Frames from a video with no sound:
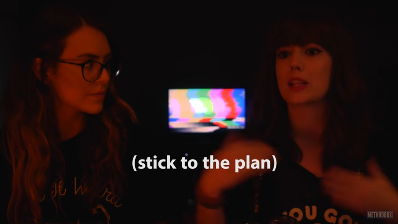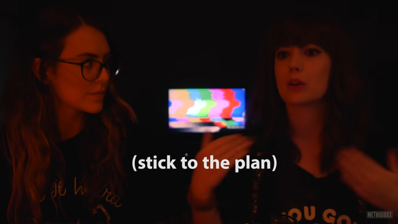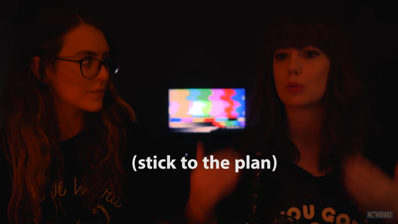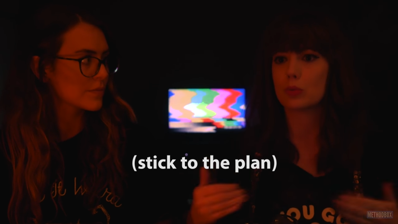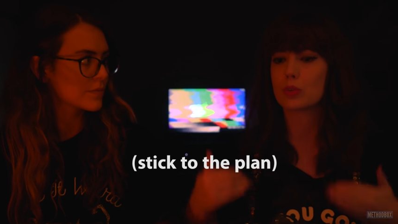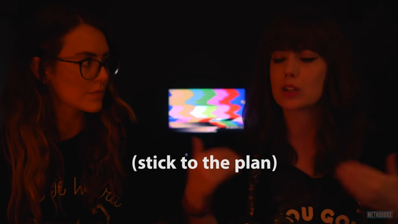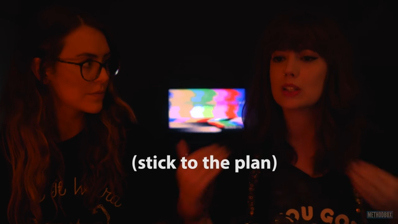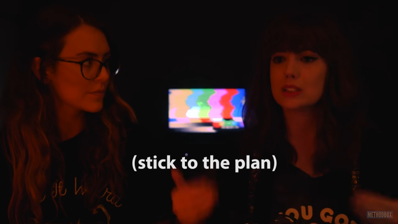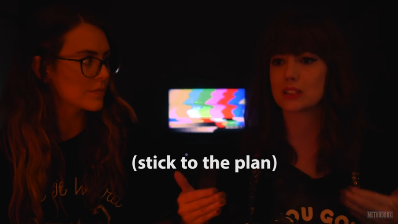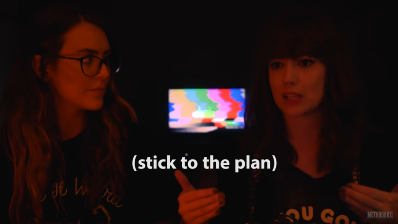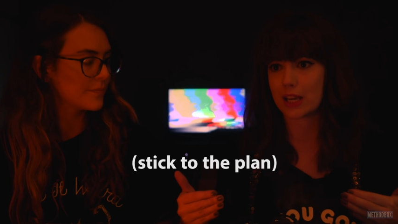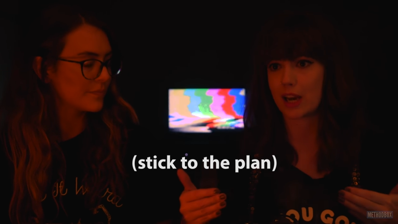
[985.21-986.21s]
Speaker 1: Like we really
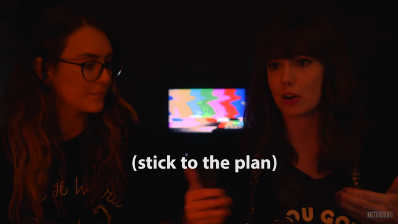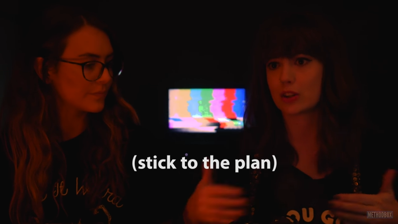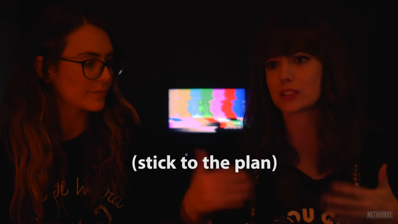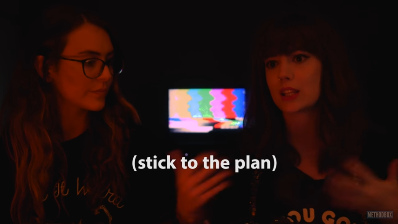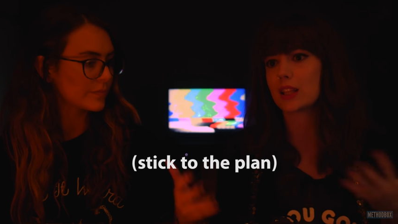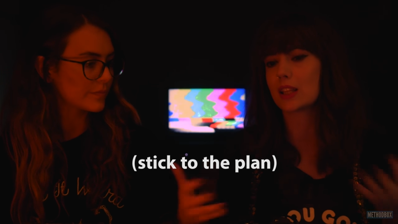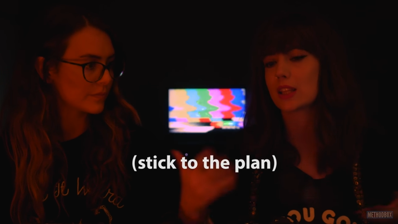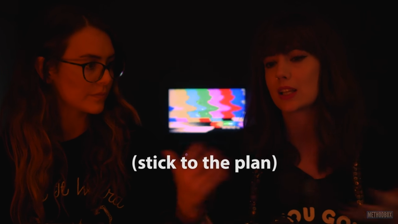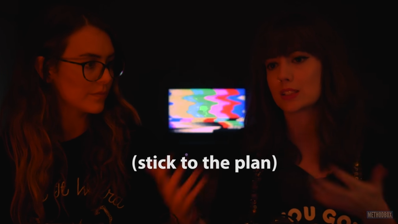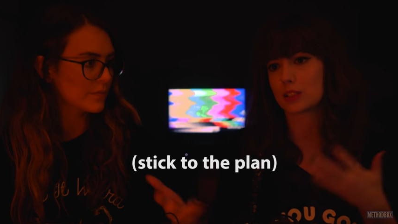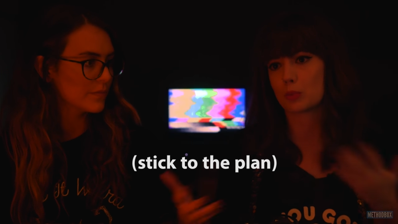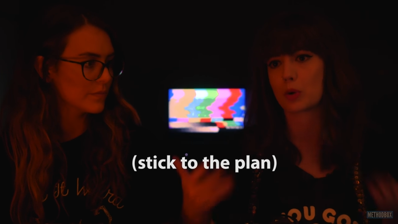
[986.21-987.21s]
set mm-hmm. out because I think
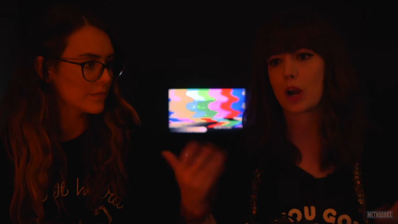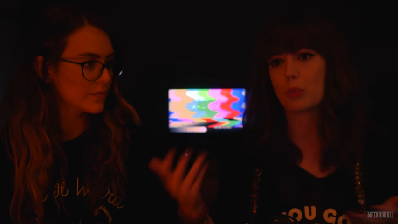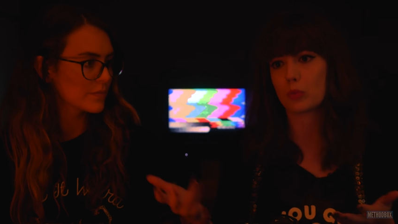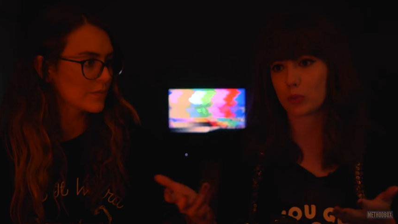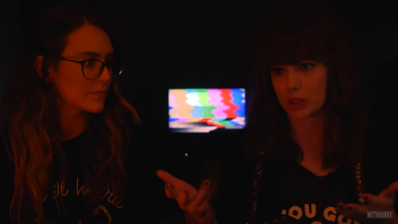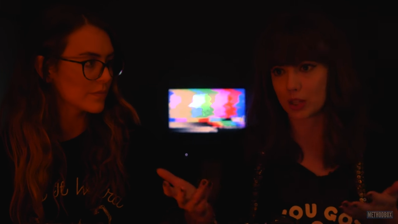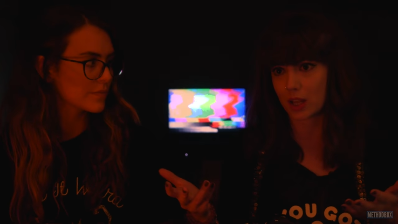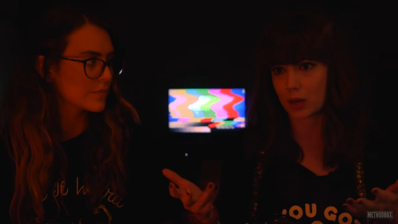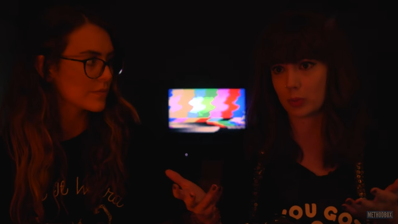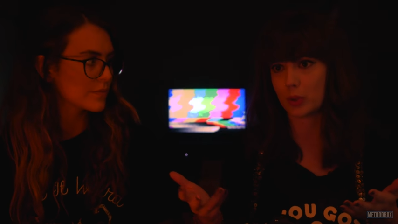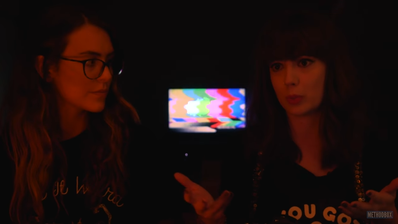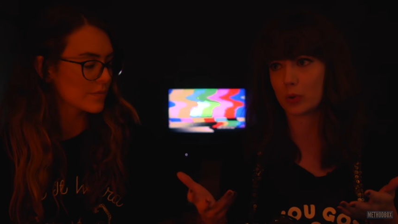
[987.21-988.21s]
that's the problem with a lot
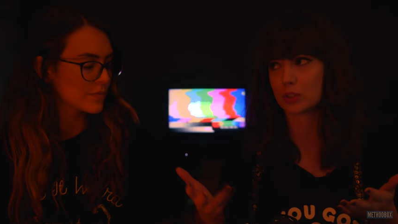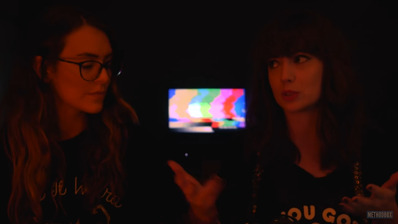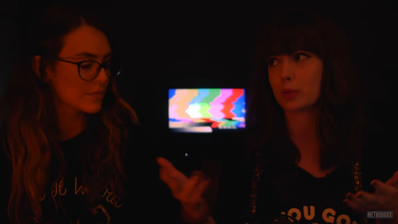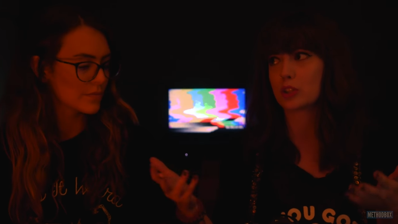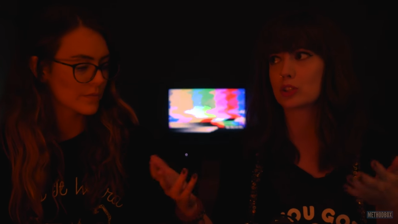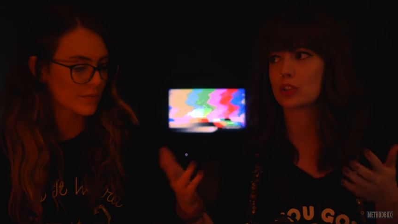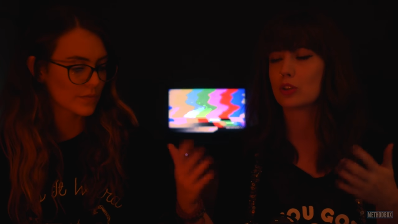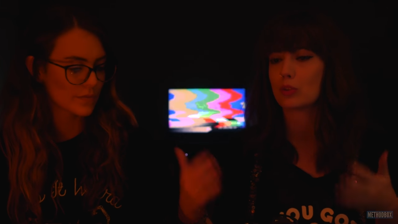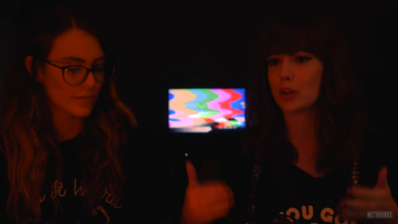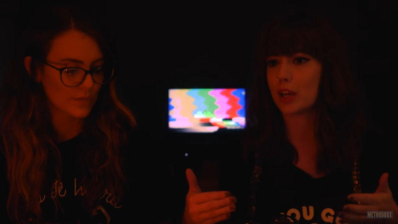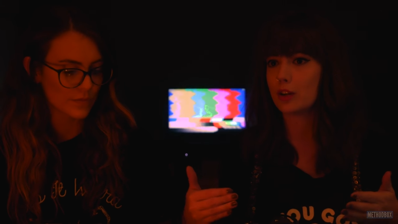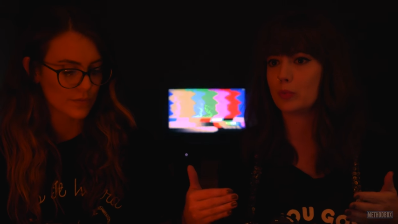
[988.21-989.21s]
of people, especially
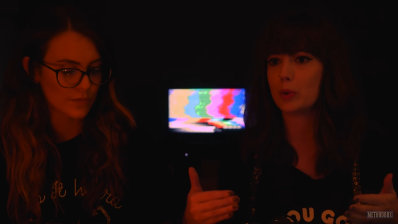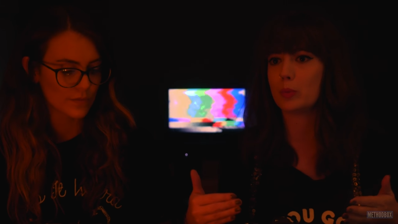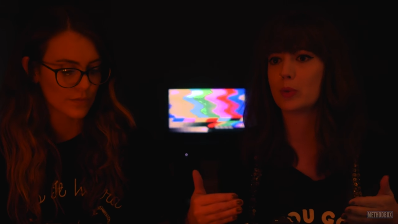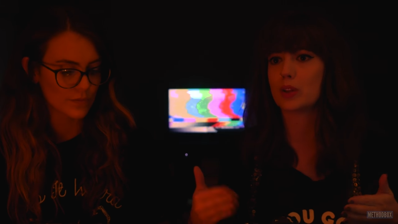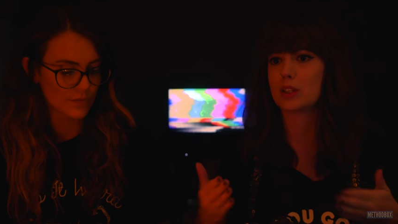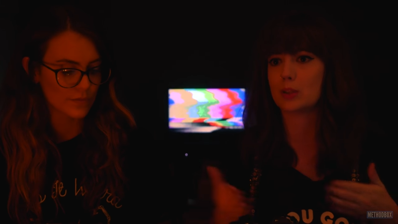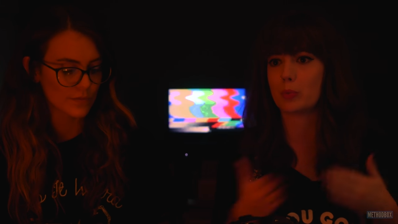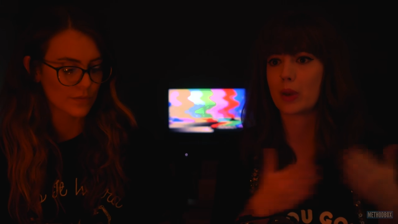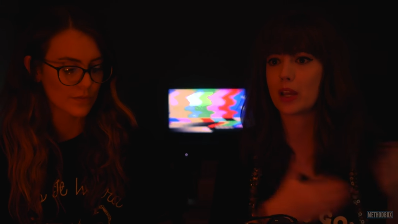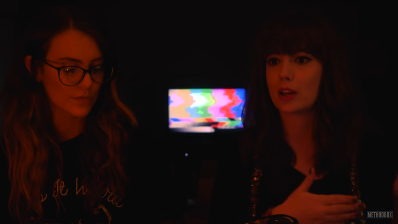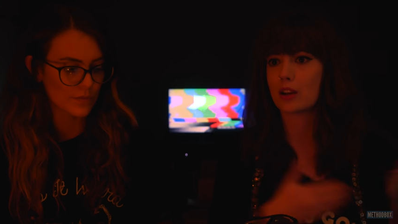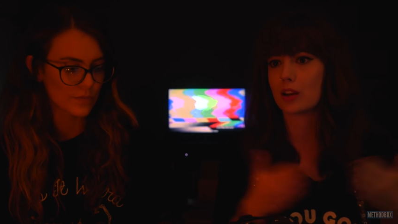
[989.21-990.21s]
creative people that
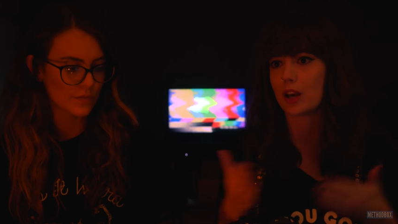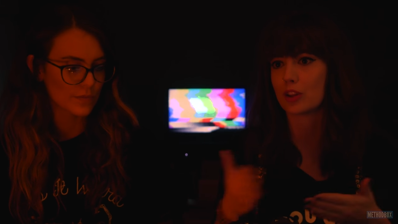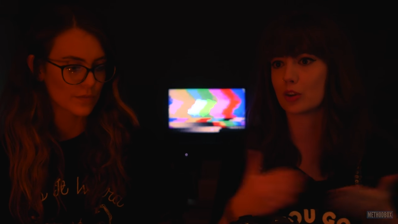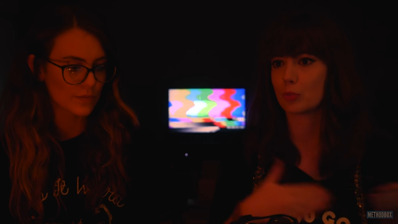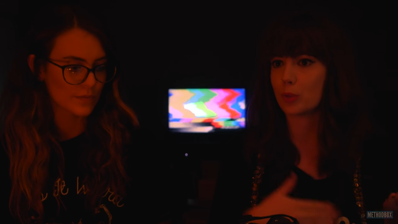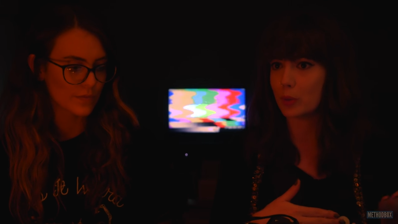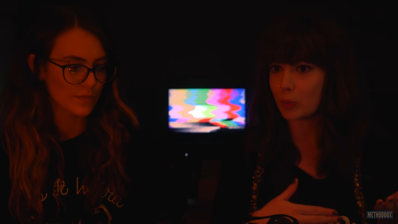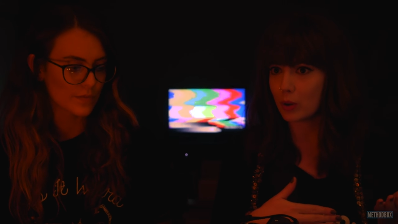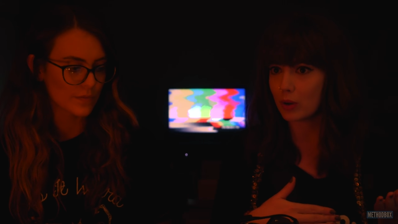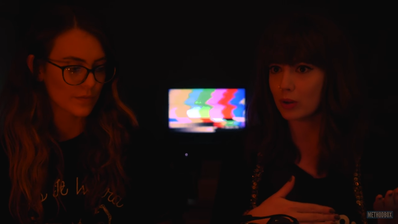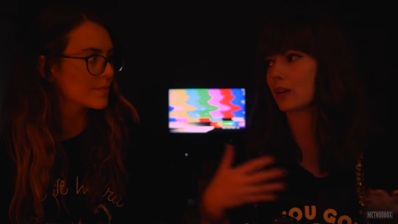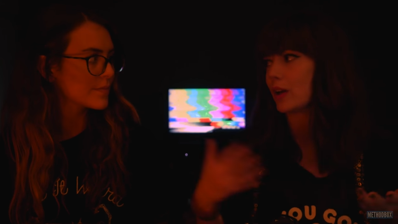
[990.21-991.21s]
depend on other
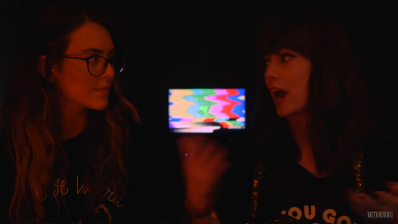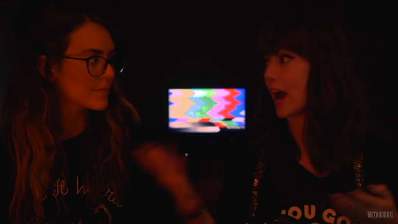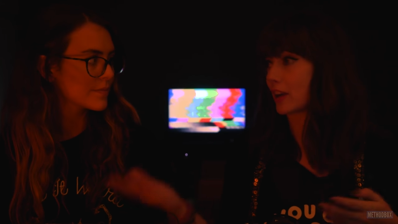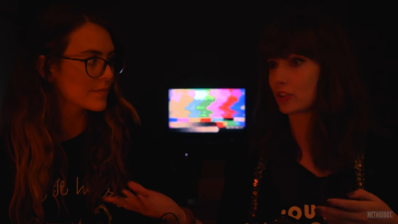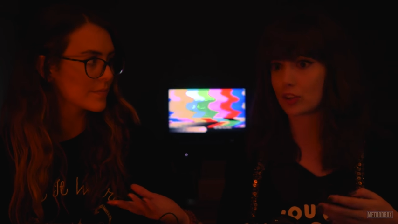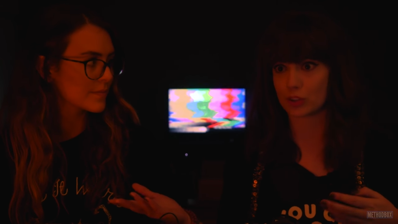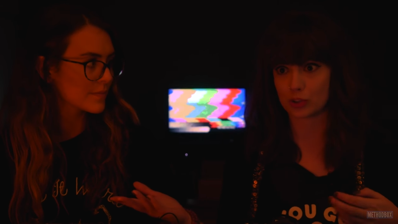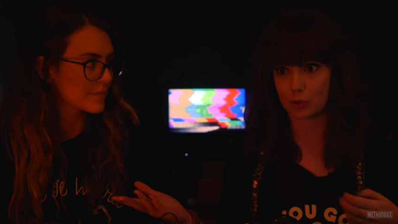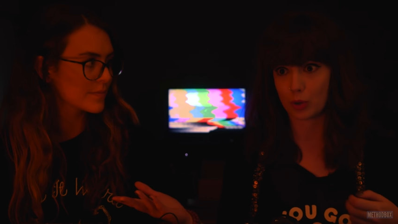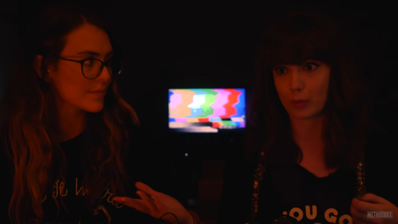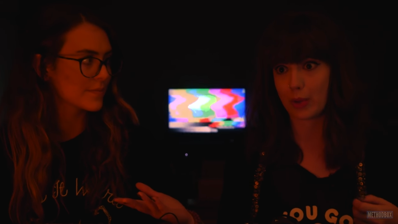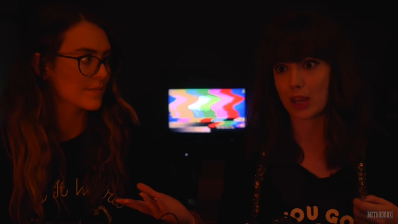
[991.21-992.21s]
people, actors who
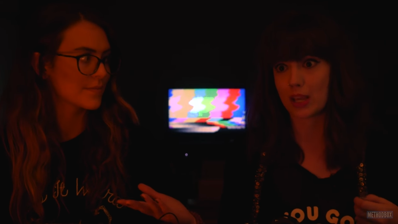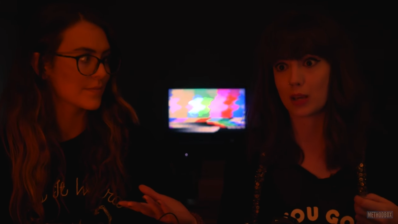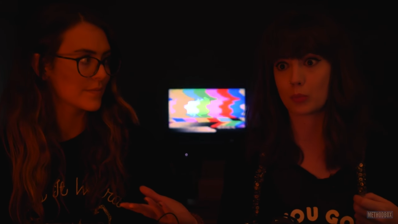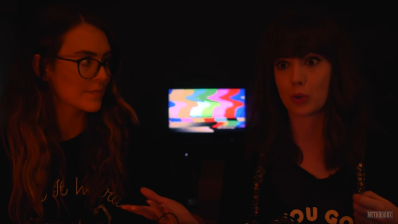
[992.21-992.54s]
are making